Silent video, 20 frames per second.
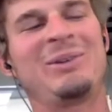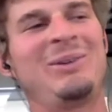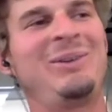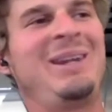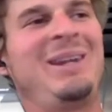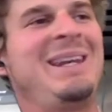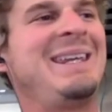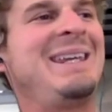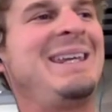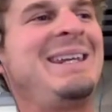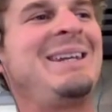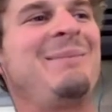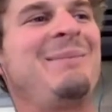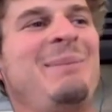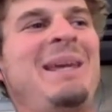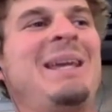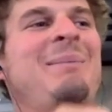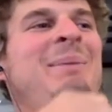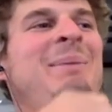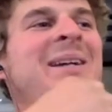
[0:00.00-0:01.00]
and he didn't make
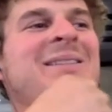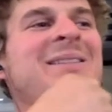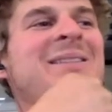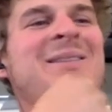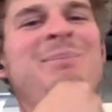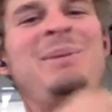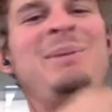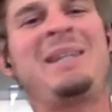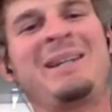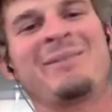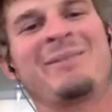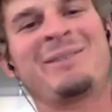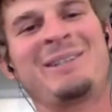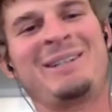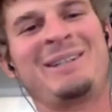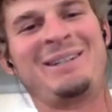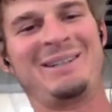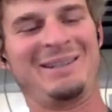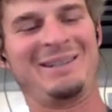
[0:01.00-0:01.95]
it past the PFT.